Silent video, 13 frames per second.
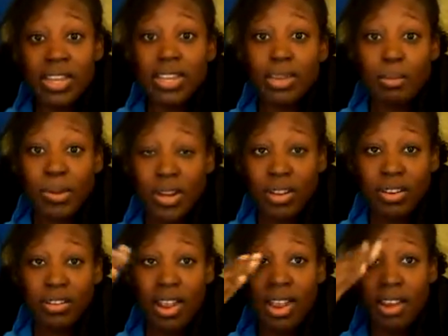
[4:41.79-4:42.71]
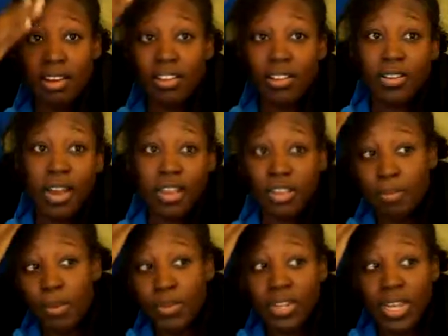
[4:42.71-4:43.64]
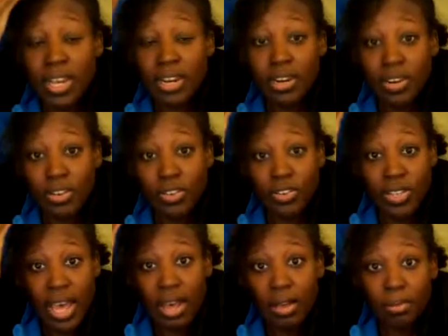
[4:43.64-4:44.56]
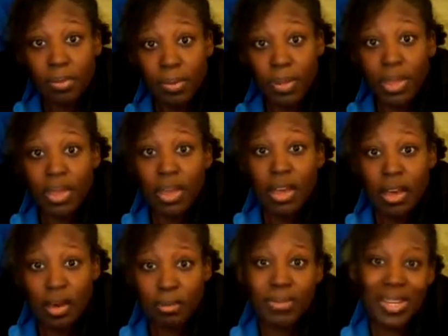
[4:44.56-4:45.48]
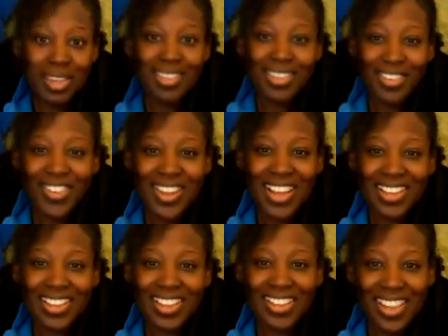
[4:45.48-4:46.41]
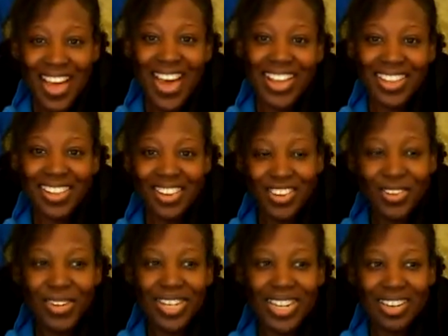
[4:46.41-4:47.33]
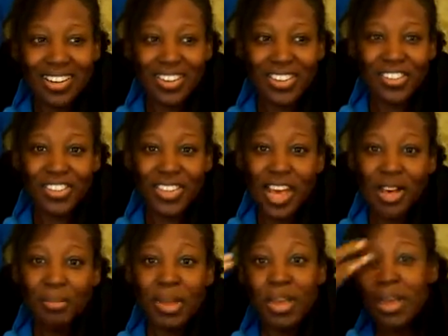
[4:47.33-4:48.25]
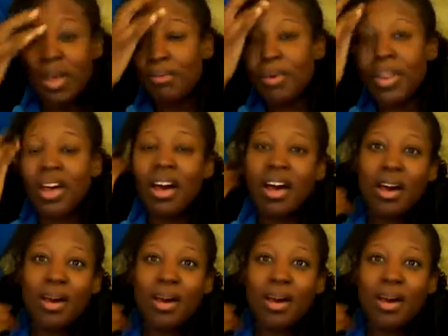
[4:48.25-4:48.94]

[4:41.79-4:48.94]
You put it on your hair. You're not supposed to get it on your scalp, because there's an excess lye in there. You don't want to get it on your scalp. But